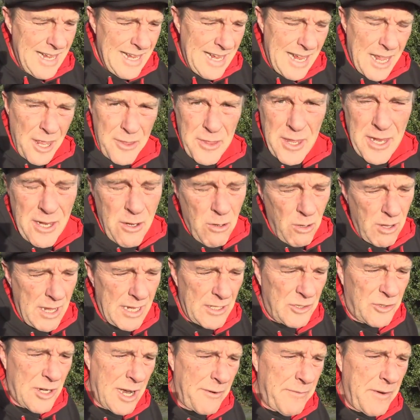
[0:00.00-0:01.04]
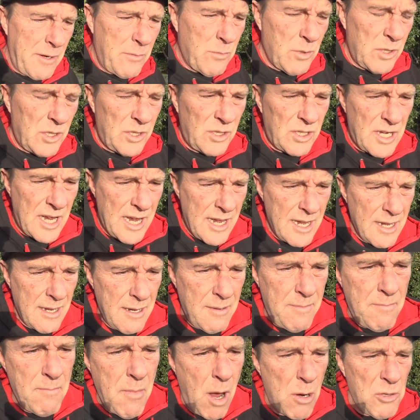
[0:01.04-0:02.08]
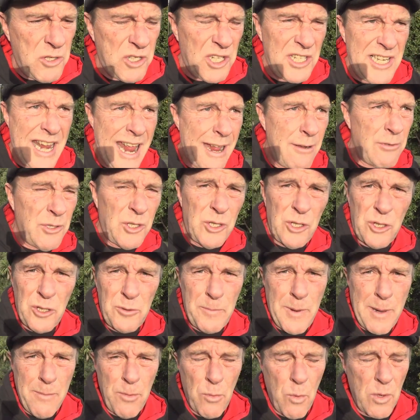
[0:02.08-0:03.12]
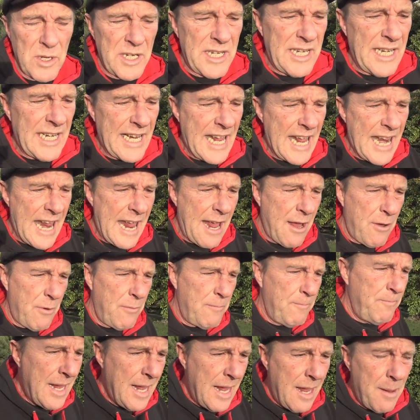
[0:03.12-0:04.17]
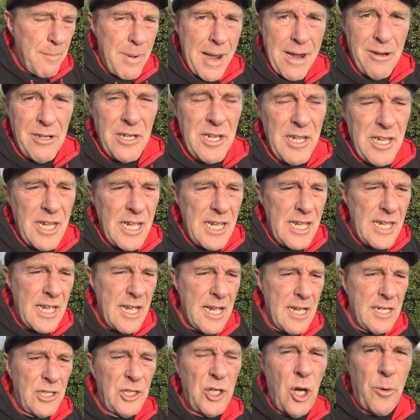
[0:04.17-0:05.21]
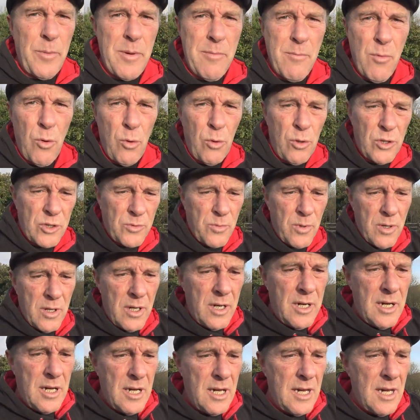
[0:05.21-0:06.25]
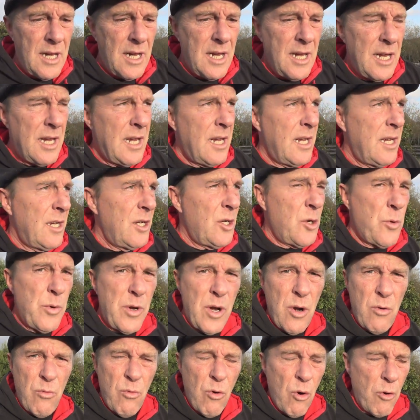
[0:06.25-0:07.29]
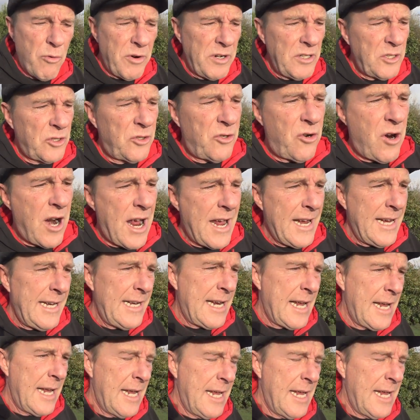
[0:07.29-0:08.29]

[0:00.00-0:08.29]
Yeah, I think all that traffic was mostly down to just people wanting to get out. Apparently the shopping malls were doing a roaring trade.